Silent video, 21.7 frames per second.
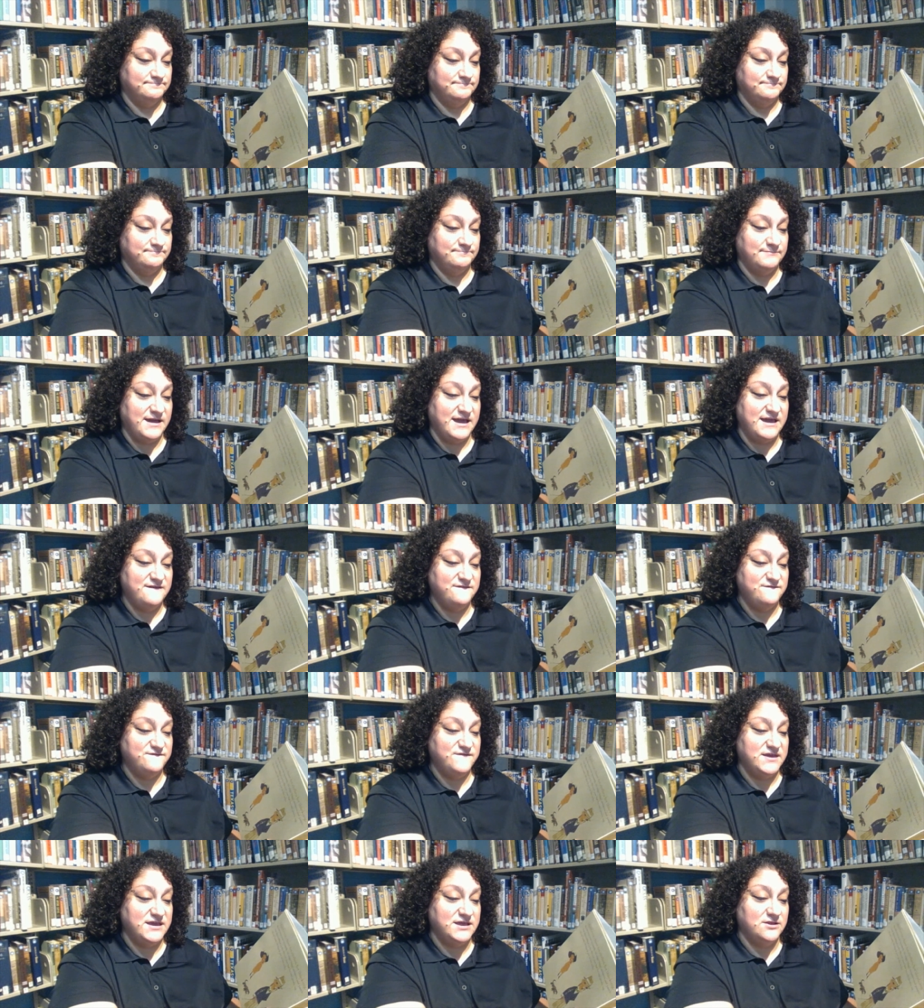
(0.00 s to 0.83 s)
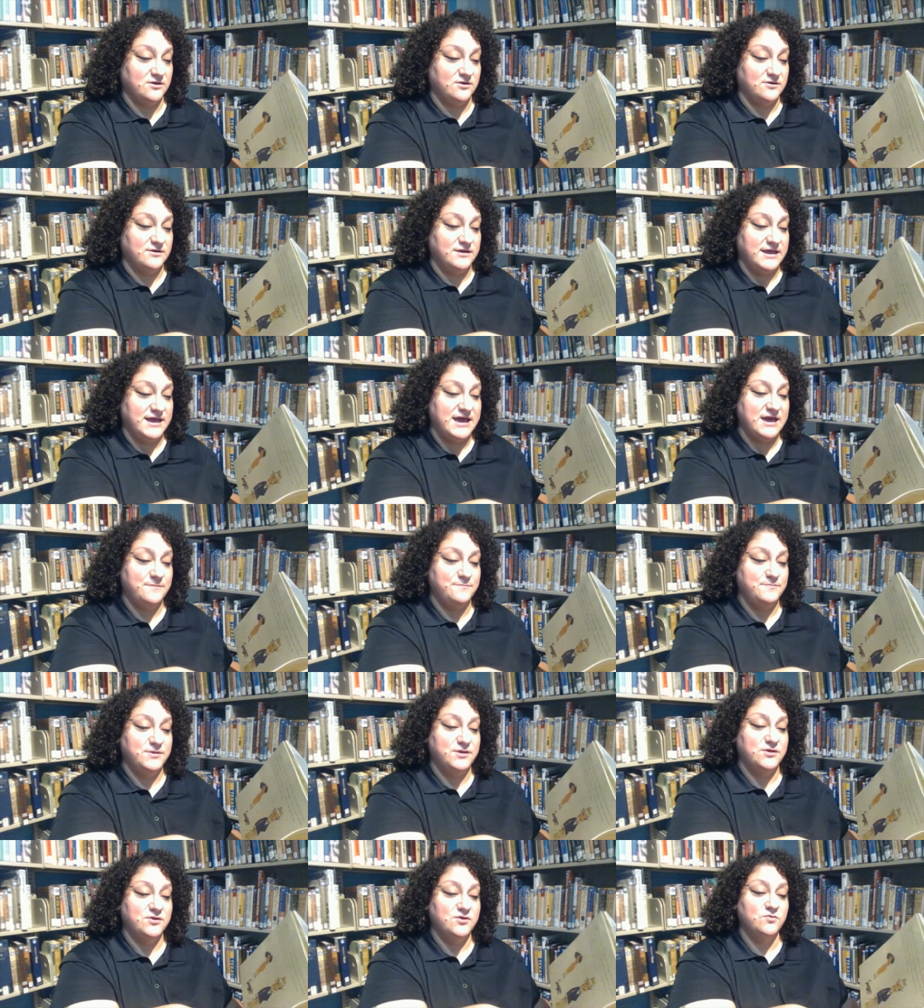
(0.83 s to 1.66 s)
My feet are
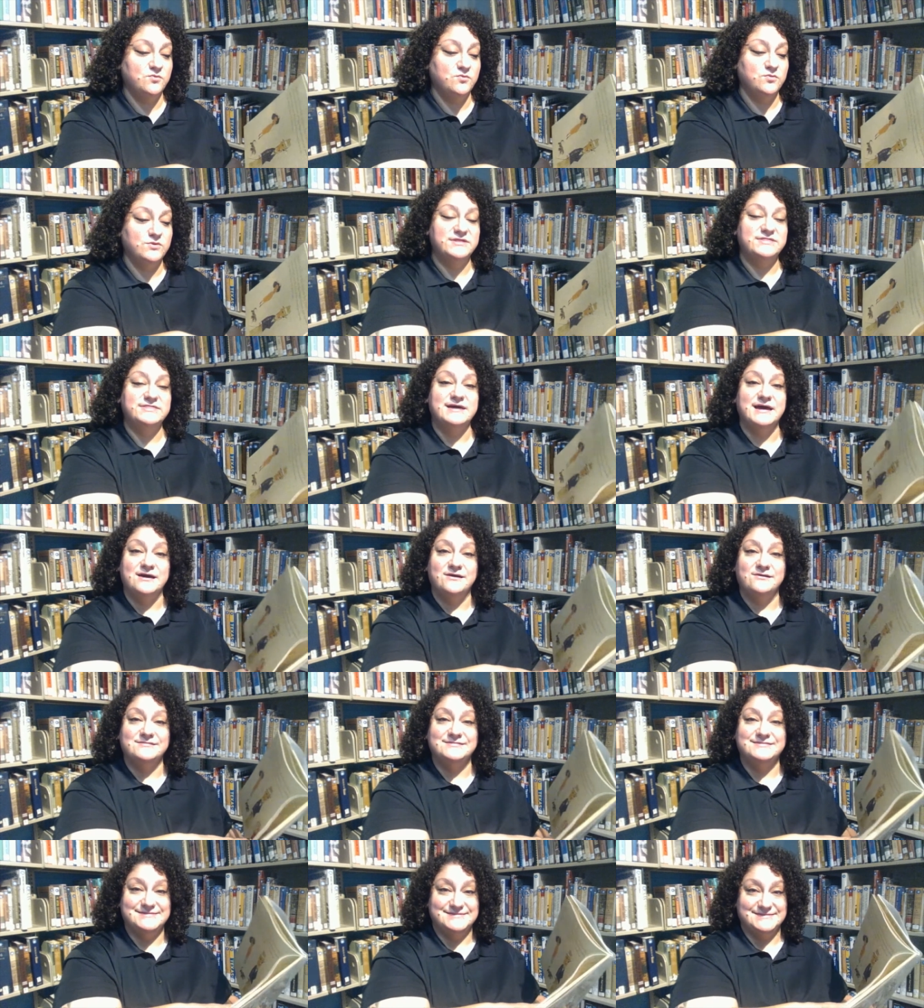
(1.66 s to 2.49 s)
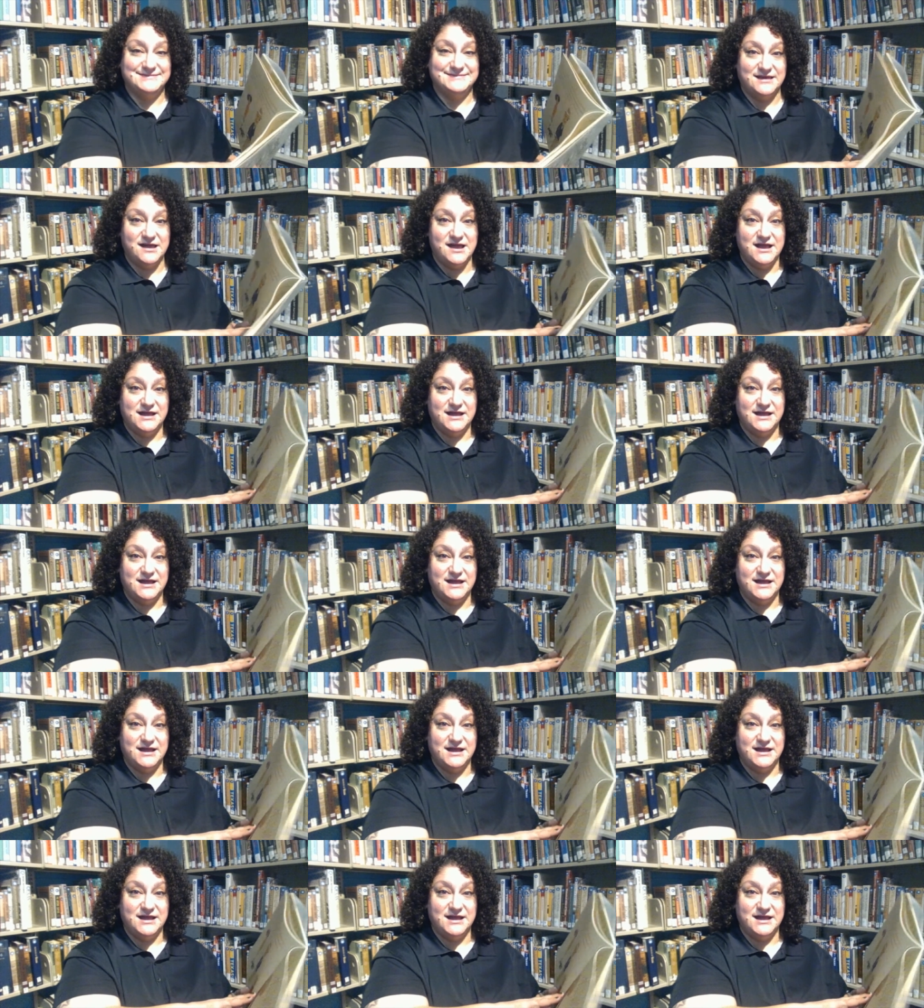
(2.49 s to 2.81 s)
happier without socks.